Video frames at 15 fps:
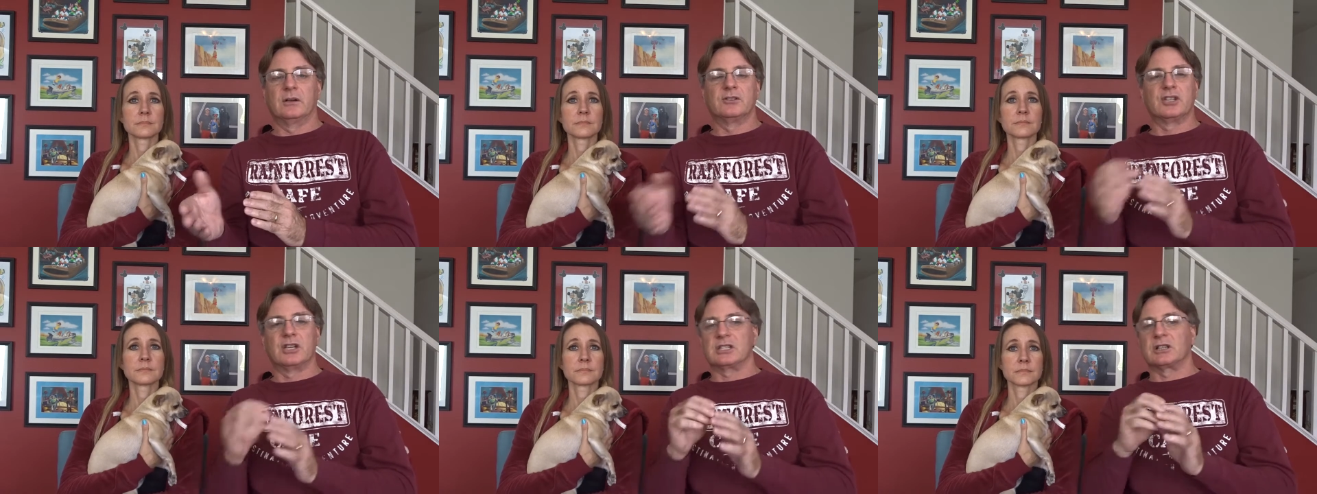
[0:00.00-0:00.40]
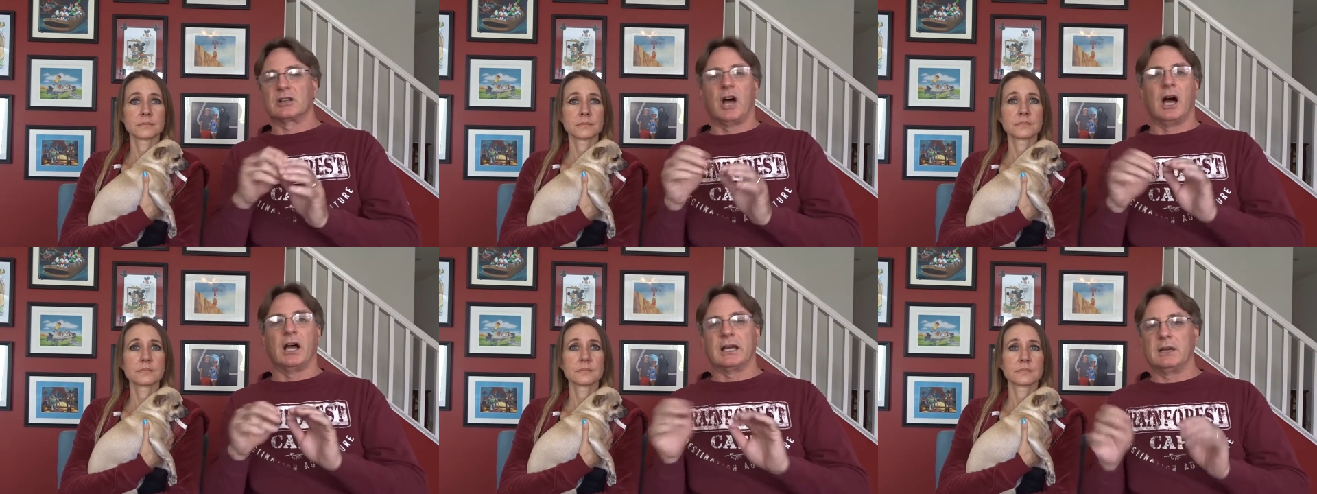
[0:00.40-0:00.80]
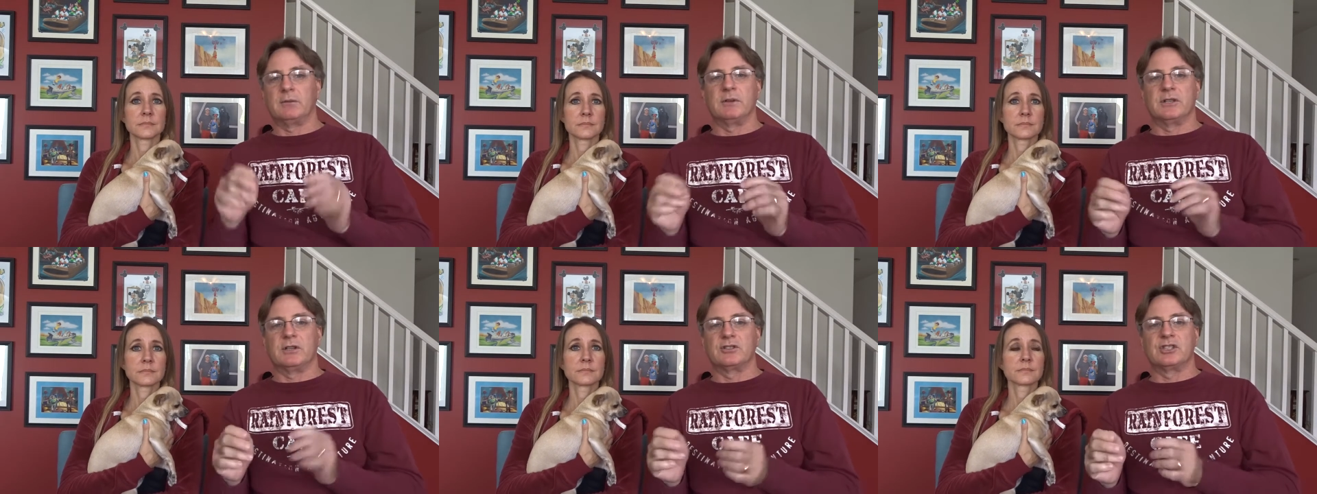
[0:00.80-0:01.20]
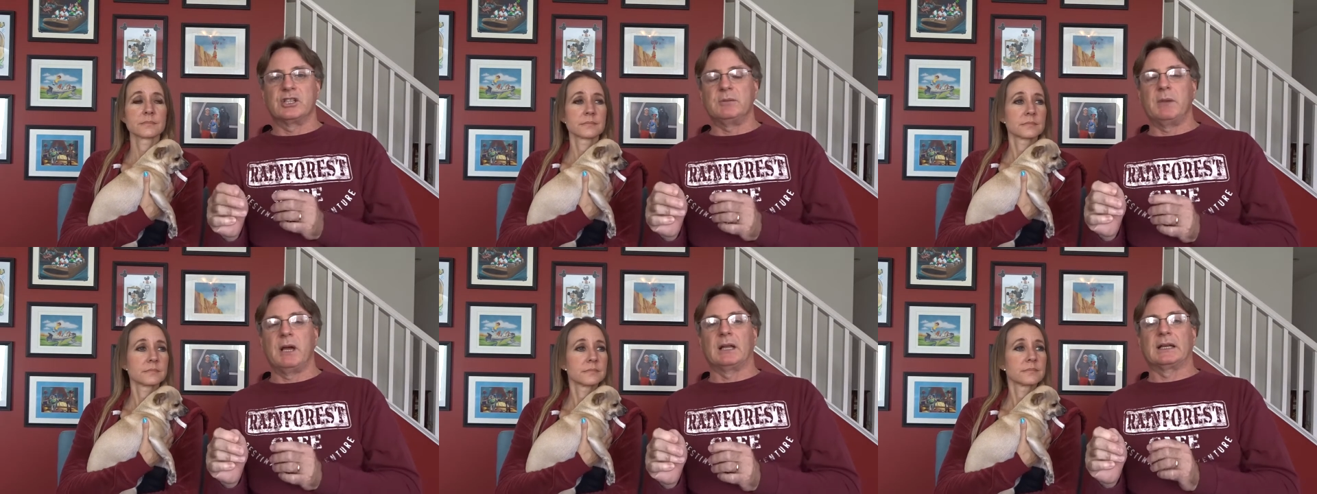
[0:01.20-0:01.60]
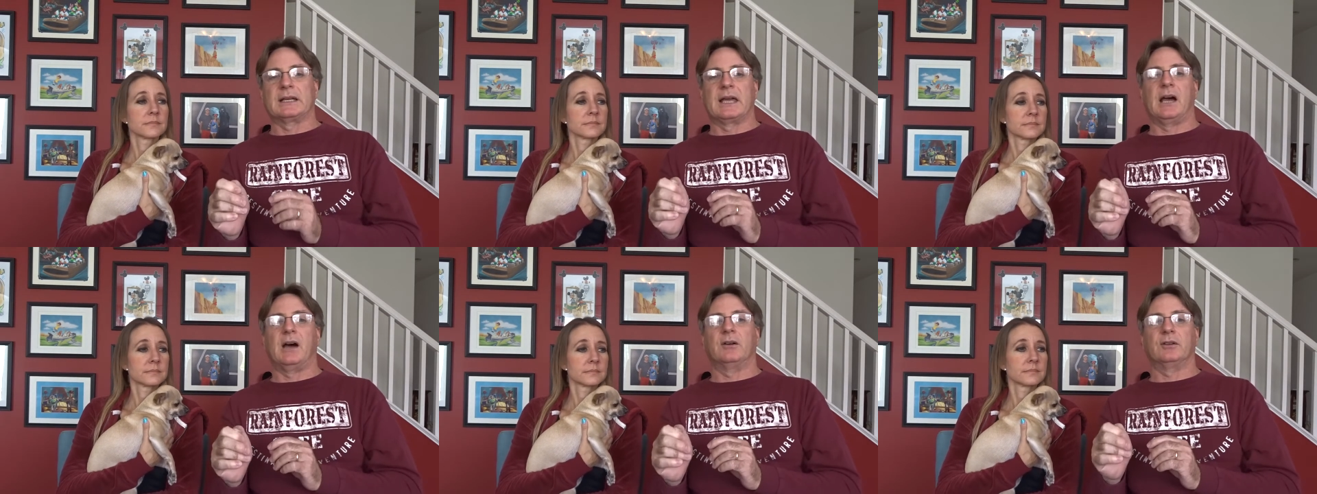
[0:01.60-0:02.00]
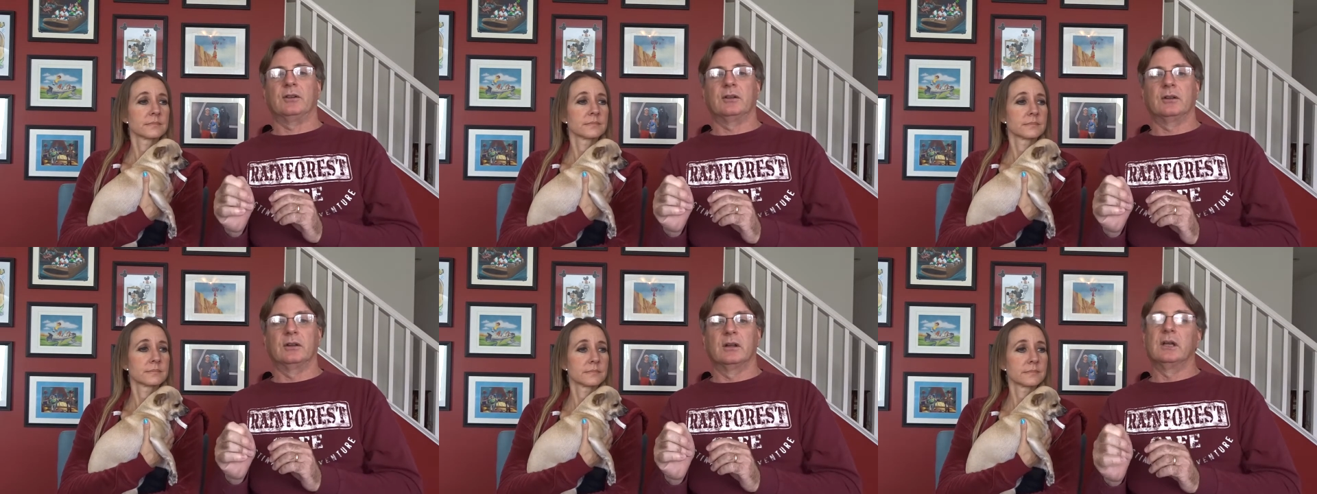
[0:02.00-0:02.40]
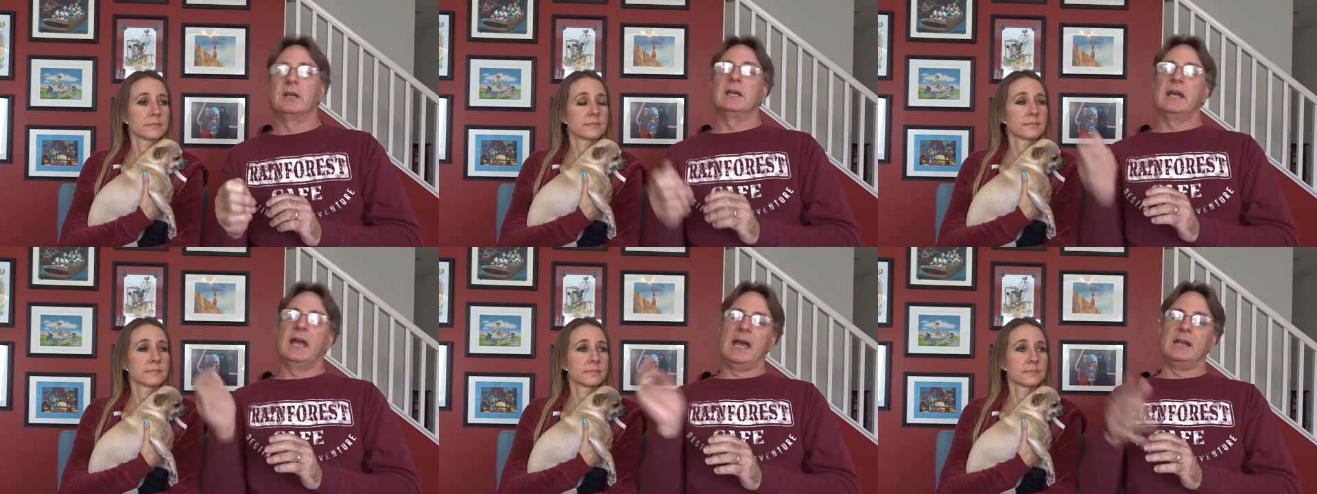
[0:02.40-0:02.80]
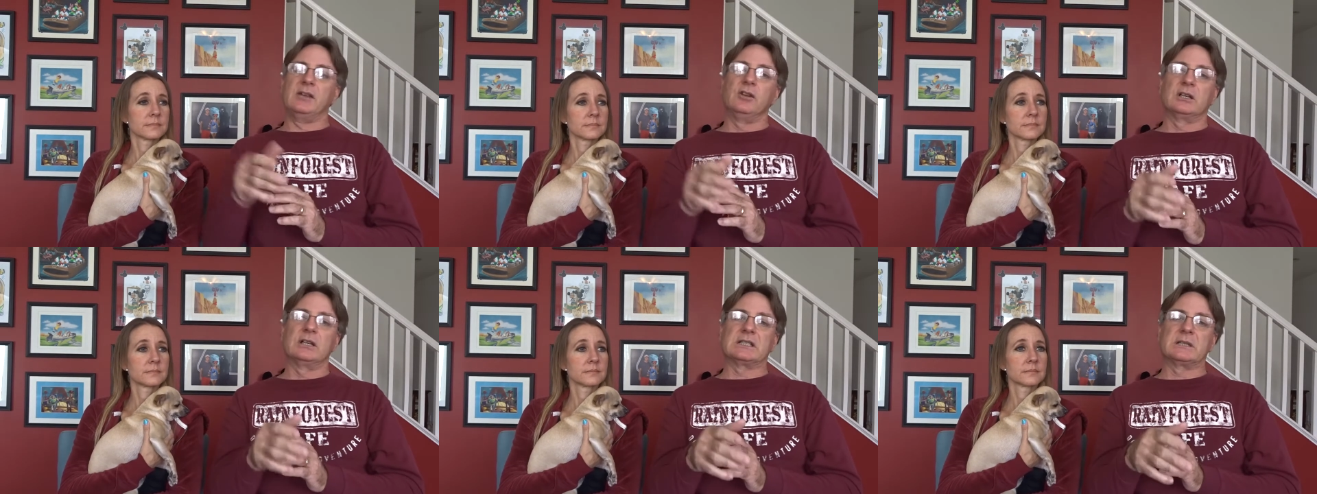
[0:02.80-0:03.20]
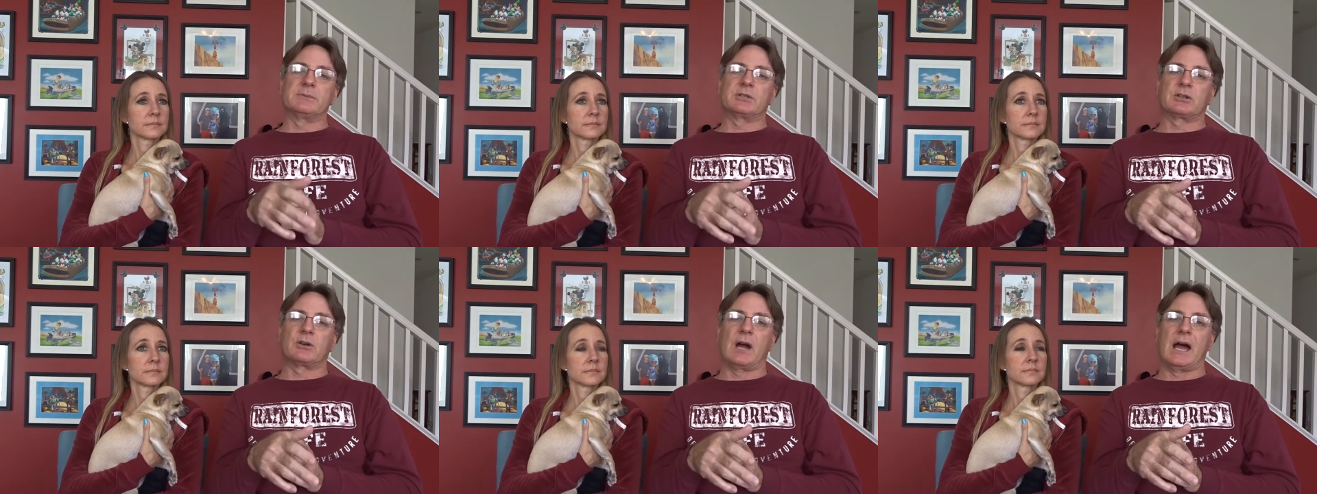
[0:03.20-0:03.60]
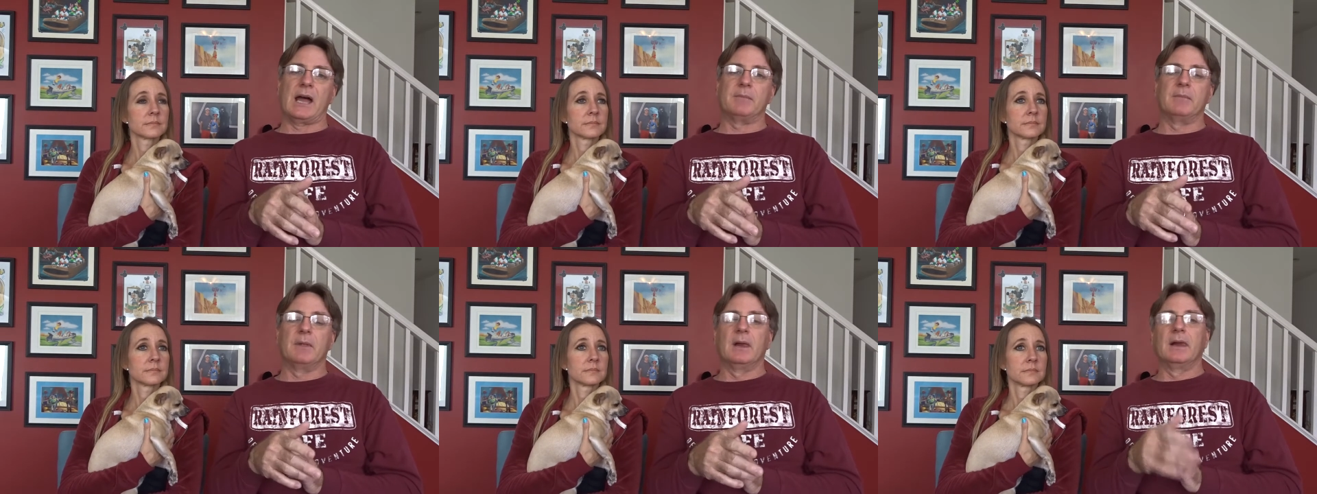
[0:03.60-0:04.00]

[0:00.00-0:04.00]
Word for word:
Speaker 1: just log in with your Gmail account and you could subscribe.